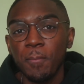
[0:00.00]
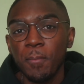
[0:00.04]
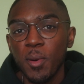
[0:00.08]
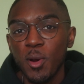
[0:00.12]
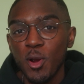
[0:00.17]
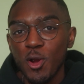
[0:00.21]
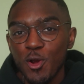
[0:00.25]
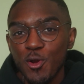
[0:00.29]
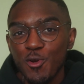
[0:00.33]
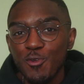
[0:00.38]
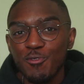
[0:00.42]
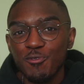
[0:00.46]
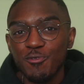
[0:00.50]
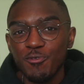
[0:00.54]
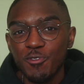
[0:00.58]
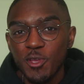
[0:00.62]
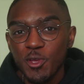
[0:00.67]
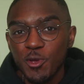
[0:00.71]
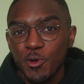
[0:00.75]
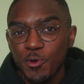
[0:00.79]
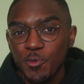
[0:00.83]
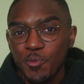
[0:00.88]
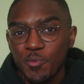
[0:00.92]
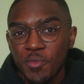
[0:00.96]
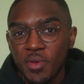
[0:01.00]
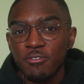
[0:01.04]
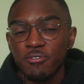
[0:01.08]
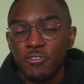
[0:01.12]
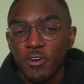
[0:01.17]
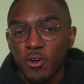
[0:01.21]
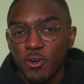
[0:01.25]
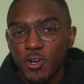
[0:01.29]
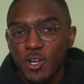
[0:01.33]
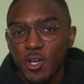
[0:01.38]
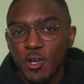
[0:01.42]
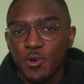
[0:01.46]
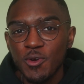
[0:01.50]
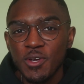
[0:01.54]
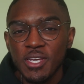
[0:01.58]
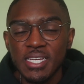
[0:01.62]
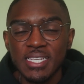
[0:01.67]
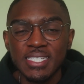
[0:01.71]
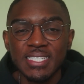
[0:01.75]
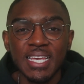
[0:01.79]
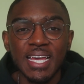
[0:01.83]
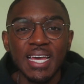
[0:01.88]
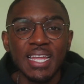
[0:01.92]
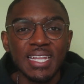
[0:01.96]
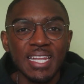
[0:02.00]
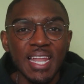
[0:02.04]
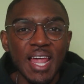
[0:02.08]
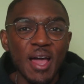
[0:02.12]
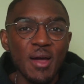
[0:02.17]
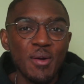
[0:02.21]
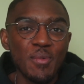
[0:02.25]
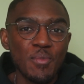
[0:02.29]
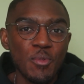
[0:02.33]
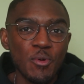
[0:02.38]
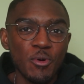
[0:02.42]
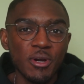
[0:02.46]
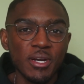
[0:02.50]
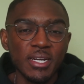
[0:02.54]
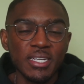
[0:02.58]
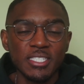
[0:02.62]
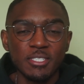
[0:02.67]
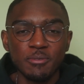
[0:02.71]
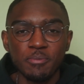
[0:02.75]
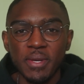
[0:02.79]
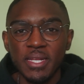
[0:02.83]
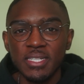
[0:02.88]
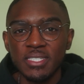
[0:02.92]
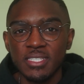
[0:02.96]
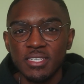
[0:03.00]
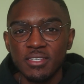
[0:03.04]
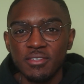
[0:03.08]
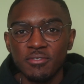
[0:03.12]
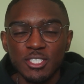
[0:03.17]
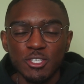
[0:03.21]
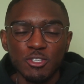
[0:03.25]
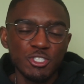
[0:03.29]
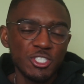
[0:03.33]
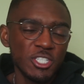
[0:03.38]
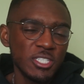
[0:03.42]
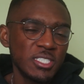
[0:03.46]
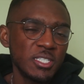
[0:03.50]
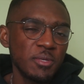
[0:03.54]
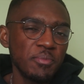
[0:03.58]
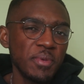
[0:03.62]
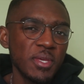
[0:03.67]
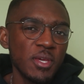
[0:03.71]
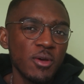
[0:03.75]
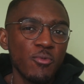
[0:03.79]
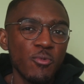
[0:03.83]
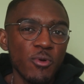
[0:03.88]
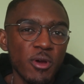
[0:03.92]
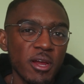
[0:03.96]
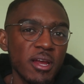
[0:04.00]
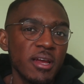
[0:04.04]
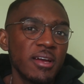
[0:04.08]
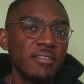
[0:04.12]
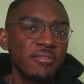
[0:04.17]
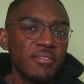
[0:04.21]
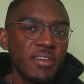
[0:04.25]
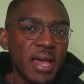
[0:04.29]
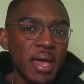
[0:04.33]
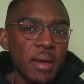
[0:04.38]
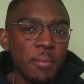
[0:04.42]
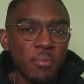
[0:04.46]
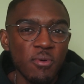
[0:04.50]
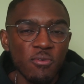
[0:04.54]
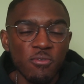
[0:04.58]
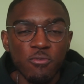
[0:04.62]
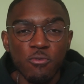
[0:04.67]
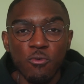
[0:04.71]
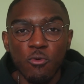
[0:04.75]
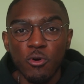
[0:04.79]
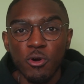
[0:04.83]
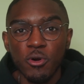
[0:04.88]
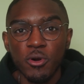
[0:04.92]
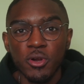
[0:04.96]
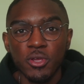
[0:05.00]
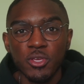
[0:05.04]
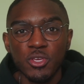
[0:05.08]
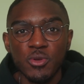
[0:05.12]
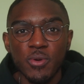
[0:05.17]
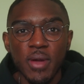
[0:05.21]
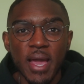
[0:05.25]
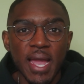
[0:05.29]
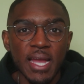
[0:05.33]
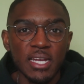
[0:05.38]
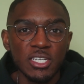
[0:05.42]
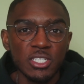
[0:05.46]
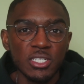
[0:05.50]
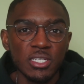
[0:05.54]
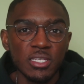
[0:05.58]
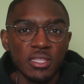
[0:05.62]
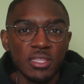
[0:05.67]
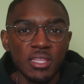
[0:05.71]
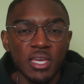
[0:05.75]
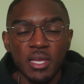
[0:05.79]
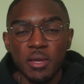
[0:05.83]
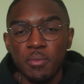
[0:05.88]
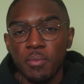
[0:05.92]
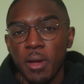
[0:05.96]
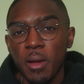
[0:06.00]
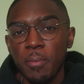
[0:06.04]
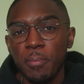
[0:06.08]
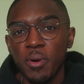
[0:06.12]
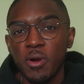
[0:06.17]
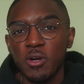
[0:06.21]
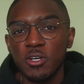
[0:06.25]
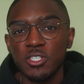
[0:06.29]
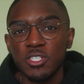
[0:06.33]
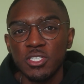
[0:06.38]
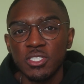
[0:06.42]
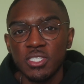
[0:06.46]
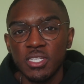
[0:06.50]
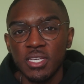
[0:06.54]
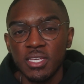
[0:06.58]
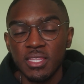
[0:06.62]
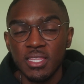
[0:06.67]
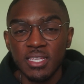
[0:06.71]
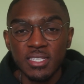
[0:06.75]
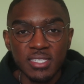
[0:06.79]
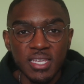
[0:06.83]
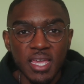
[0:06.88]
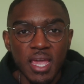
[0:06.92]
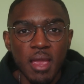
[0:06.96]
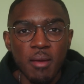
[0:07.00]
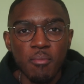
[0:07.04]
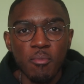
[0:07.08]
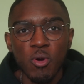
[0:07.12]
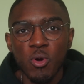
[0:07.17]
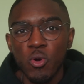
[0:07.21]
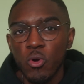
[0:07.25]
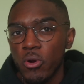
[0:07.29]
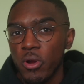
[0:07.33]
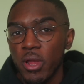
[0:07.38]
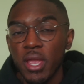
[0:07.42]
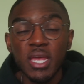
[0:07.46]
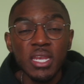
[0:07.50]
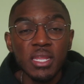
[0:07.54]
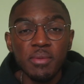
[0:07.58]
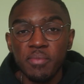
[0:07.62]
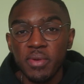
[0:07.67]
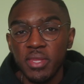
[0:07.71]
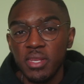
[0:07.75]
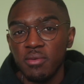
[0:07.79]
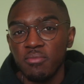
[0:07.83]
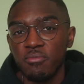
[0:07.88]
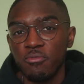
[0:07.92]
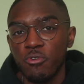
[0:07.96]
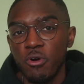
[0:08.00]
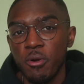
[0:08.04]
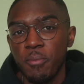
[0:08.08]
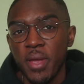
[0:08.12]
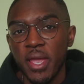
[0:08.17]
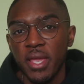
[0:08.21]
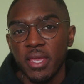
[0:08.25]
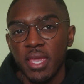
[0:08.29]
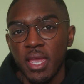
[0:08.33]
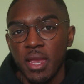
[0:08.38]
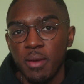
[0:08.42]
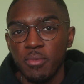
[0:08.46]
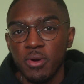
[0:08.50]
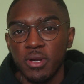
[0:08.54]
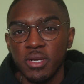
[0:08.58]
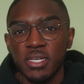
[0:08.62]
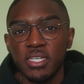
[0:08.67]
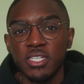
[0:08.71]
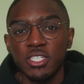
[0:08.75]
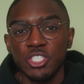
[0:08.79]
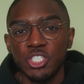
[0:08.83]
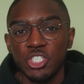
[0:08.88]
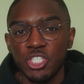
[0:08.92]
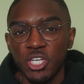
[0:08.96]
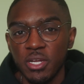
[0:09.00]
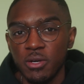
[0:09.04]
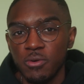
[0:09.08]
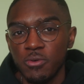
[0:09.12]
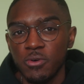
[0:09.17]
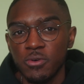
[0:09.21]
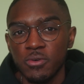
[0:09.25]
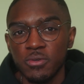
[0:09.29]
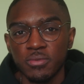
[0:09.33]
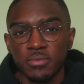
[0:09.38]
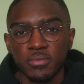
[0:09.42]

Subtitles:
per film photo is a lot more expensive. So just to be aware of that before you actually think about purchasing this camera or any medium format camera in general.